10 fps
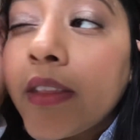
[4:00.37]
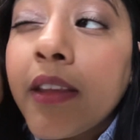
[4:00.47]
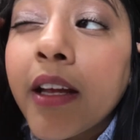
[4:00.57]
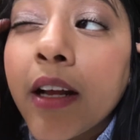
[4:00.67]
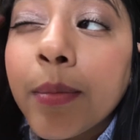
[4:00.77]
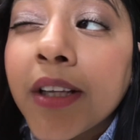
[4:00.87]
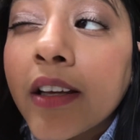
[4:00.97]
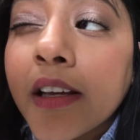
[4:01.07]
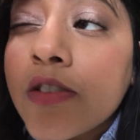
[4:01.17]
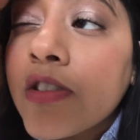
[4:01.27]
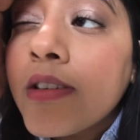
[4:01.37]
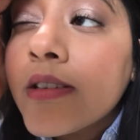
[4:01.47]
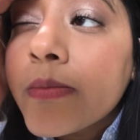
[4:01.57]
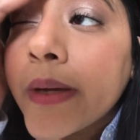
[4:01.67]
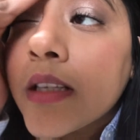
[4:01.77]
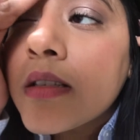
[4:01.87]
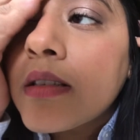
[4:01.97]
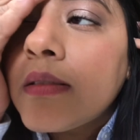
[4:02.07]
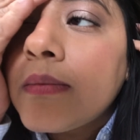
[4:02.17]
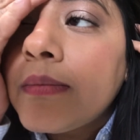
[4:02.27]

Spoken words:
that application is better.